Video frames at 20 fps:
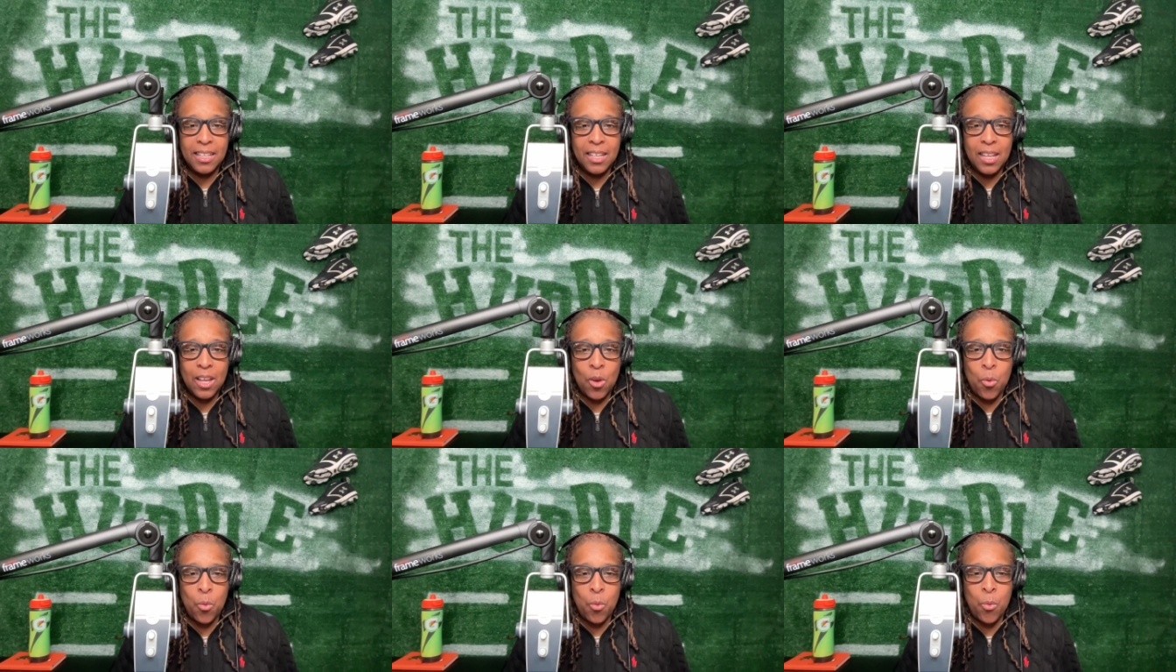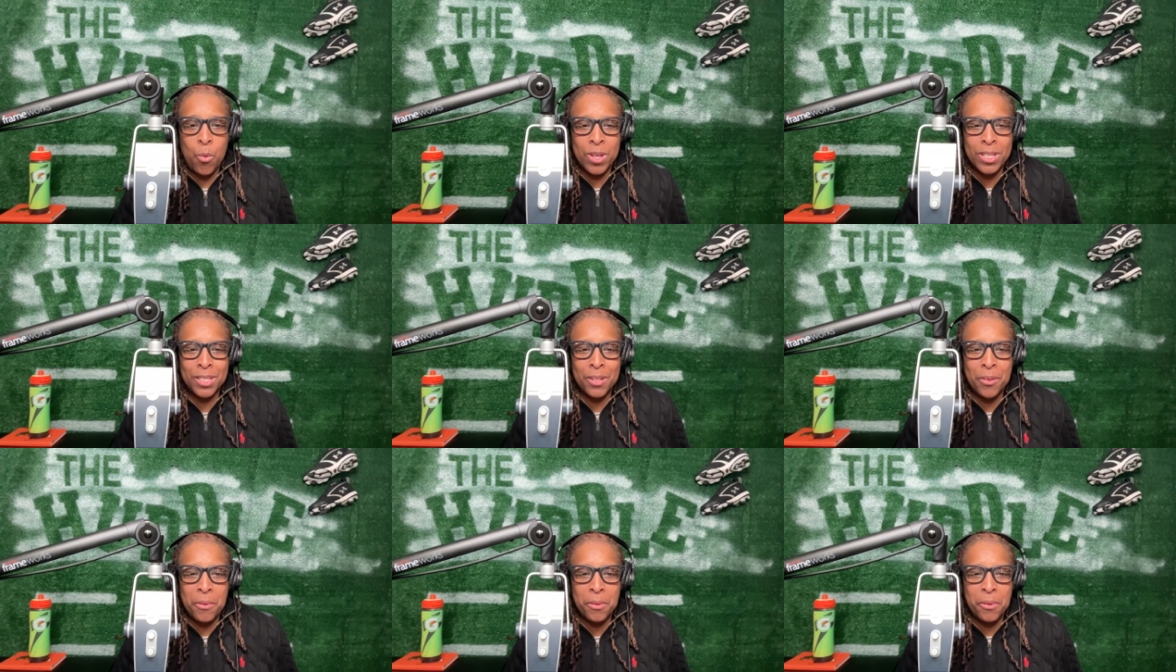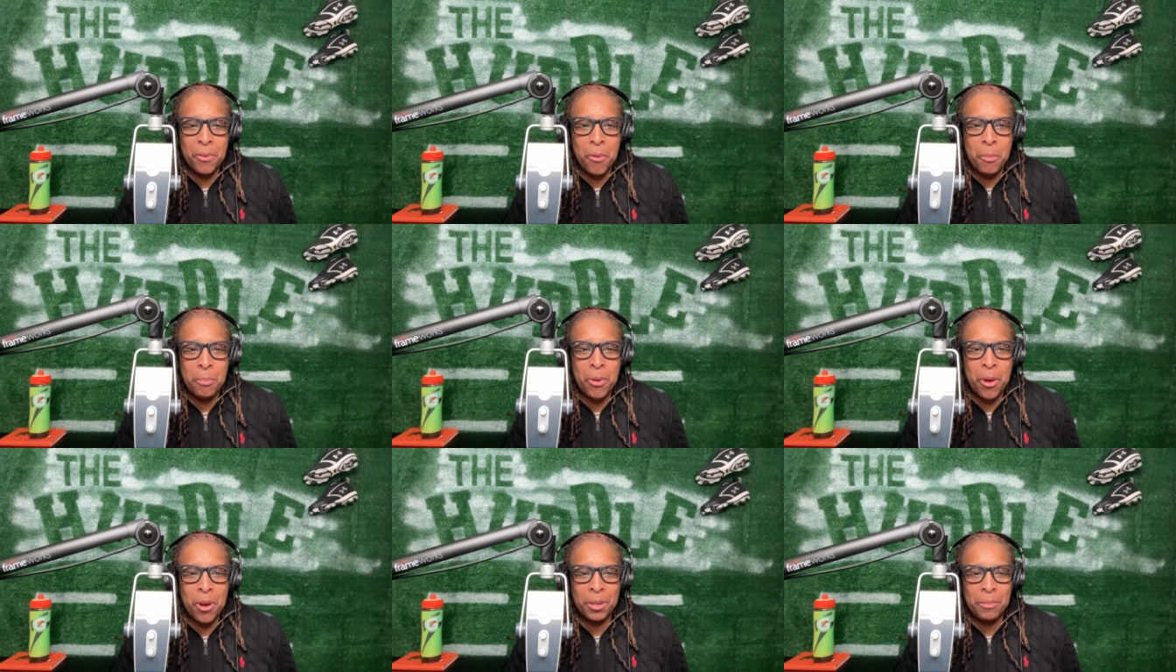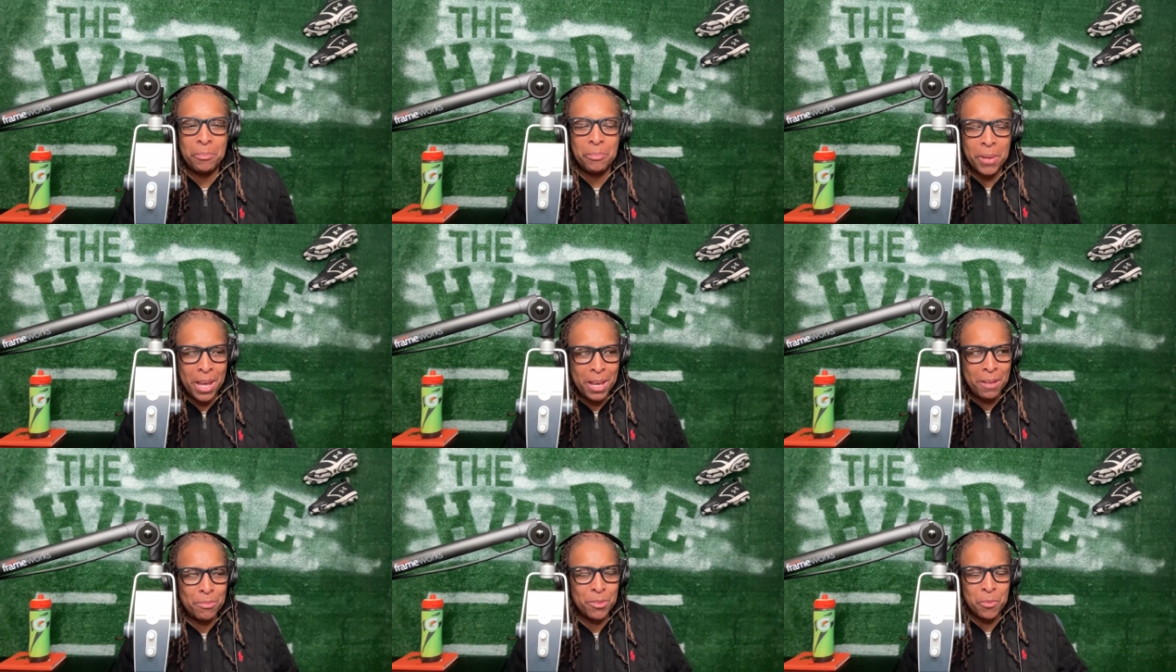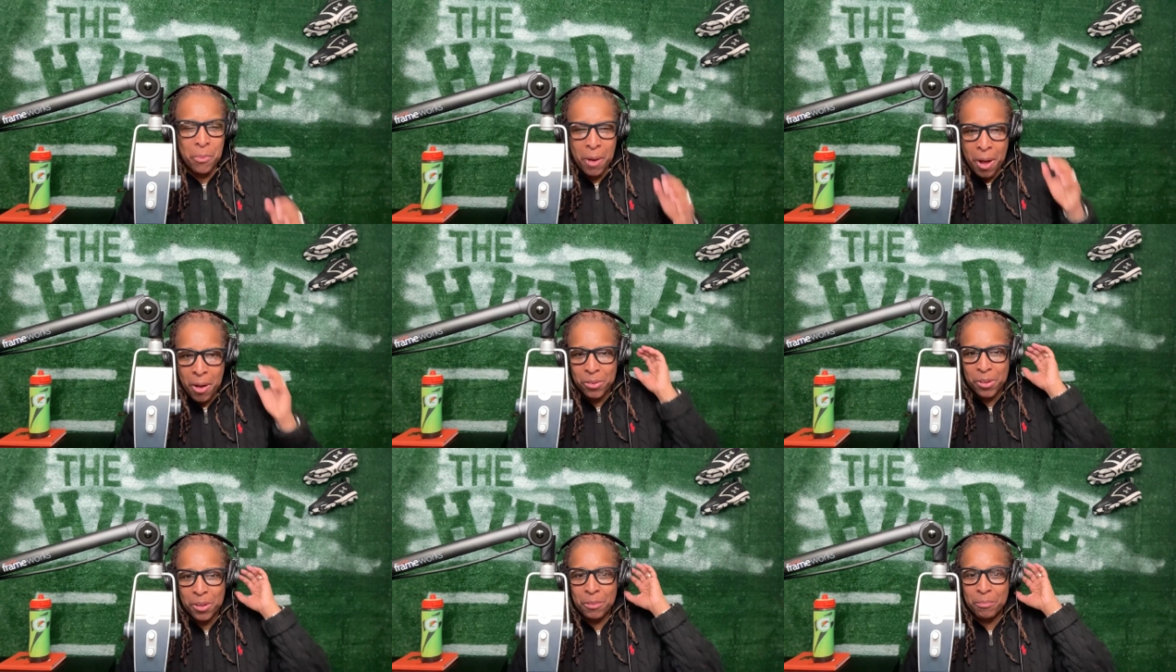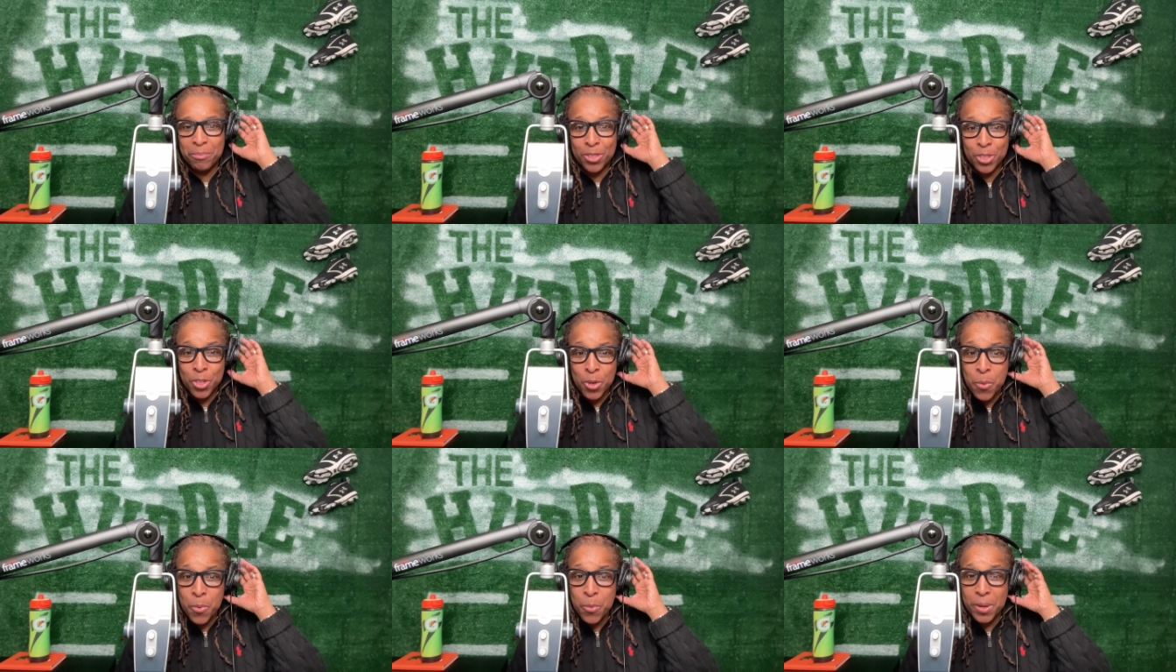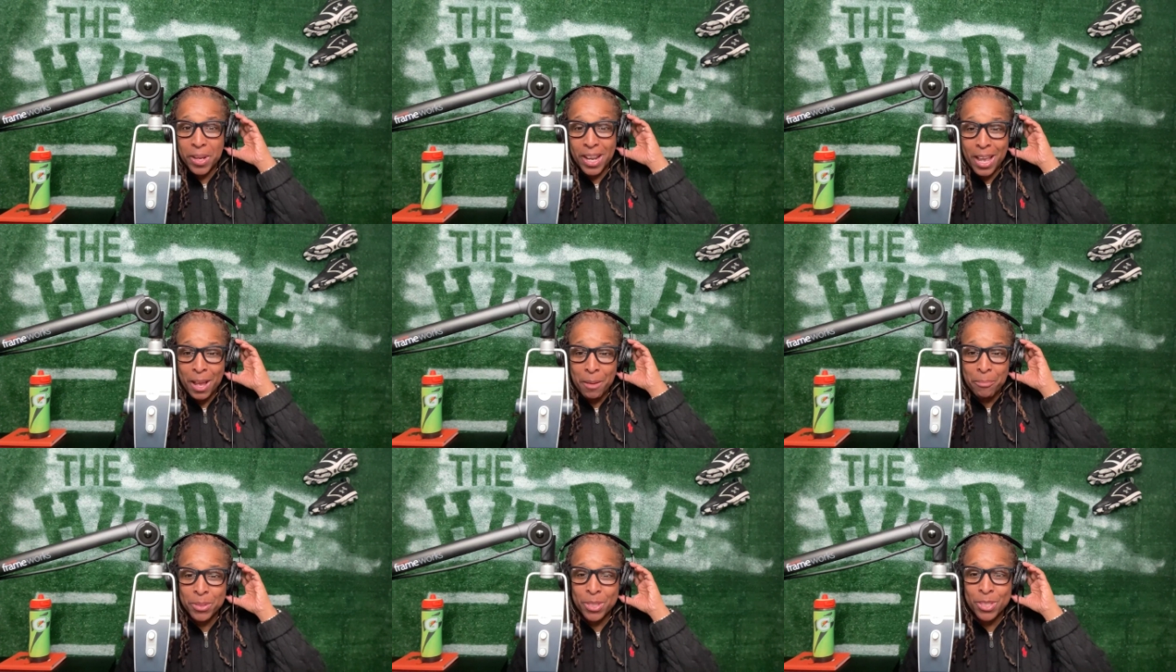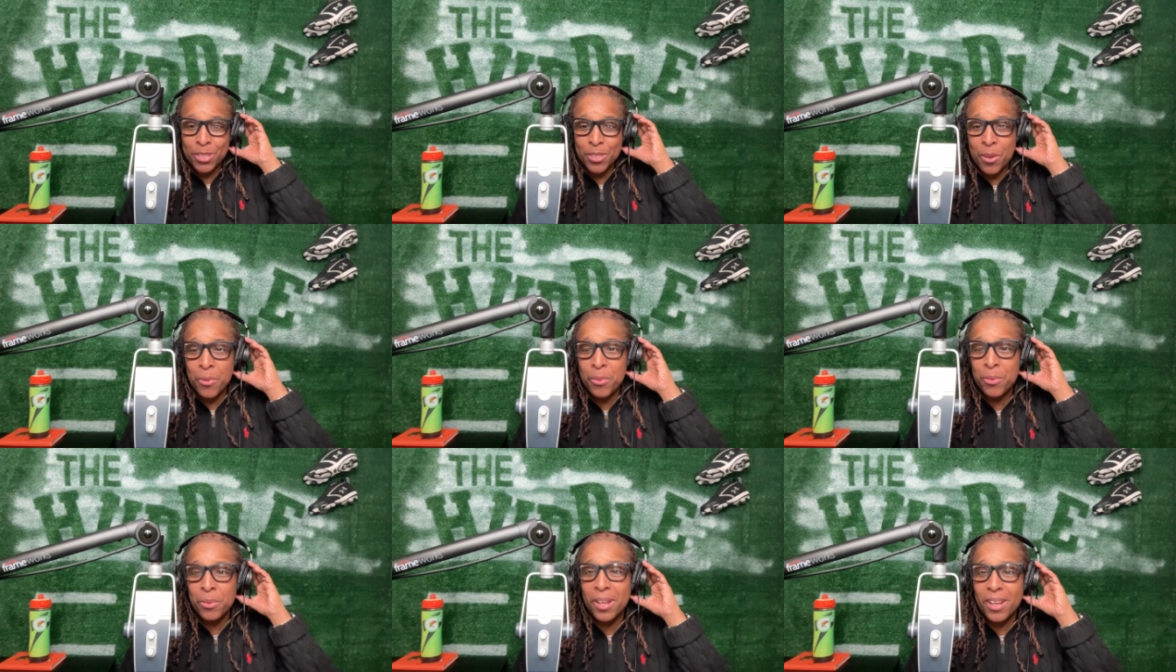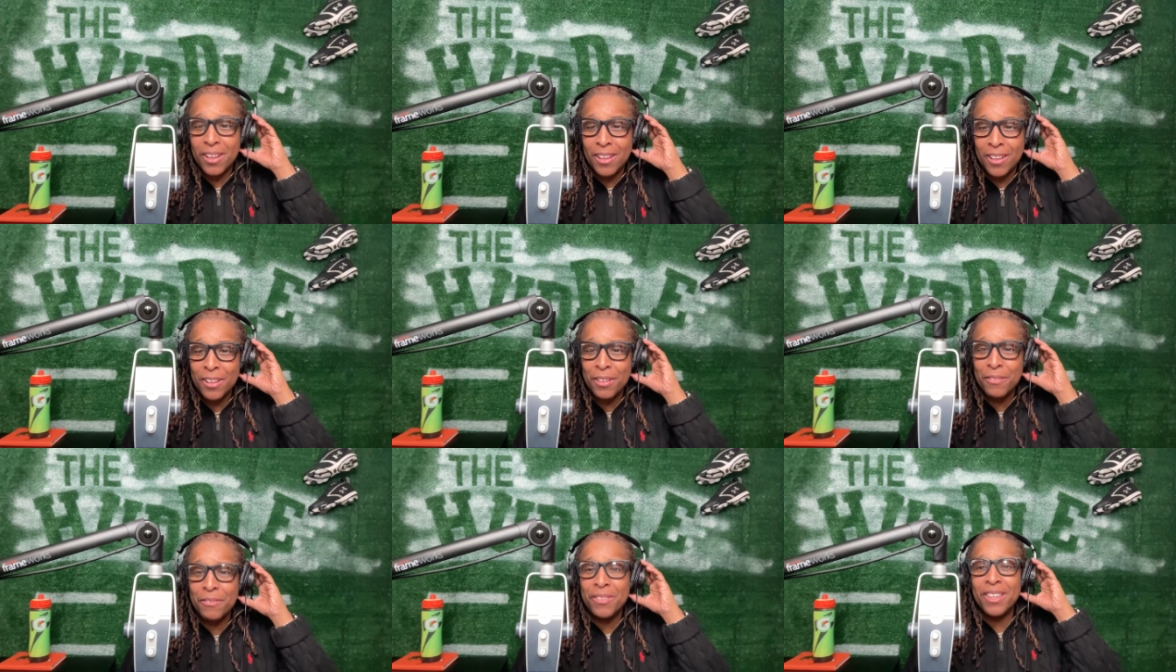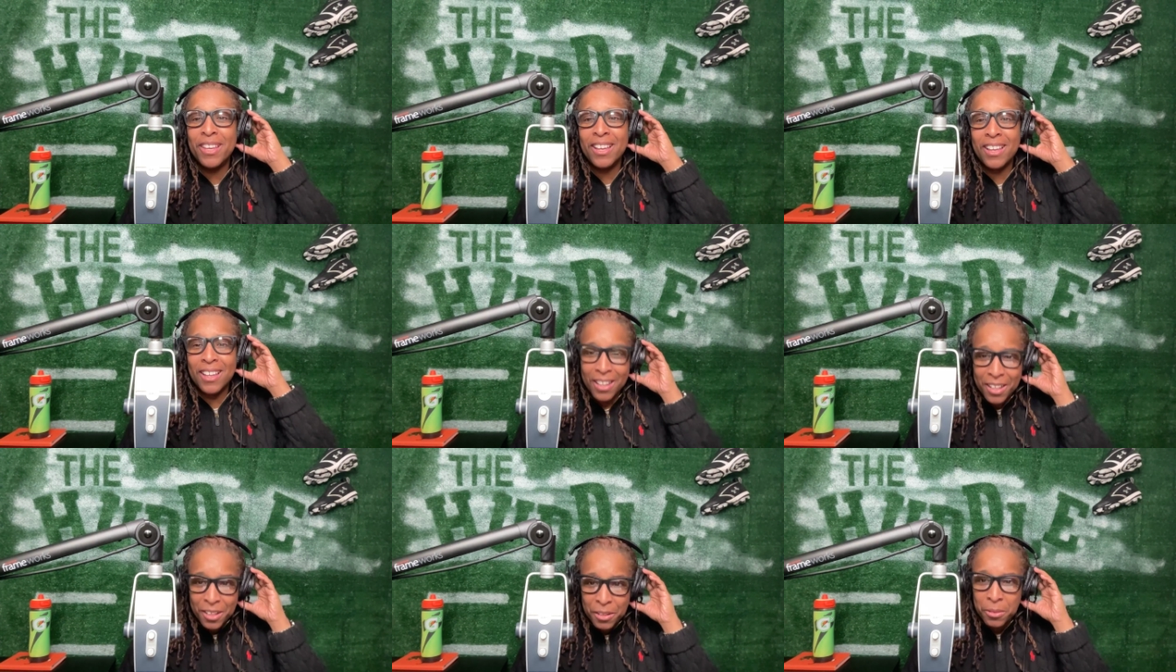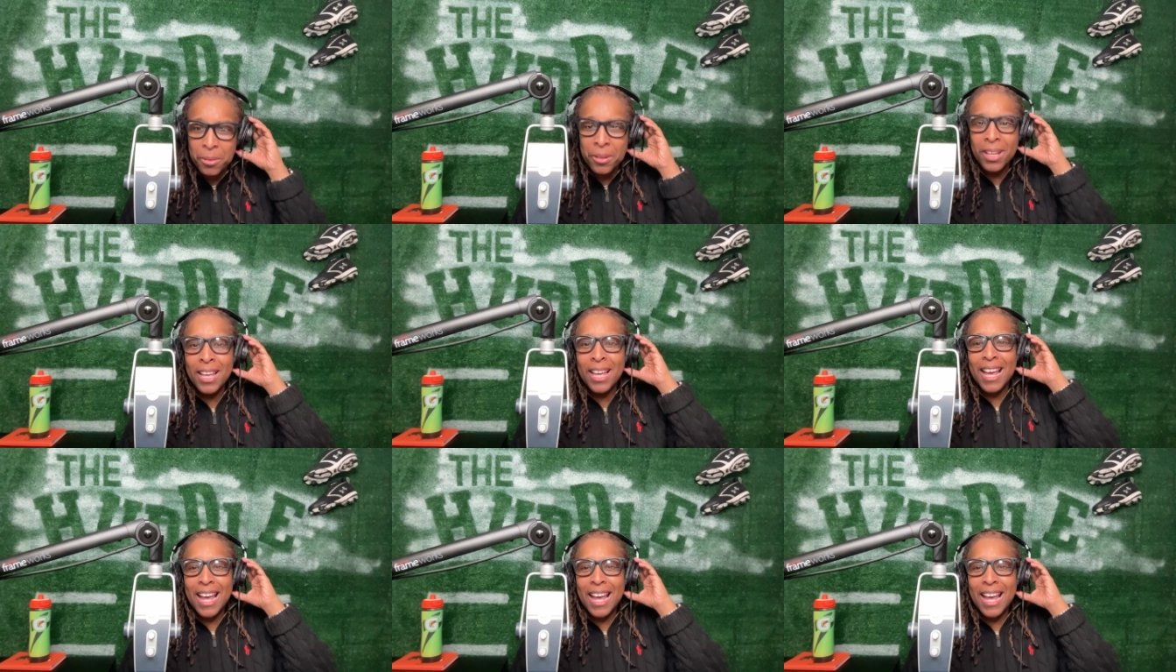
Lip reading: What's going on, party peeps? Welcome to an episode of the Huddle.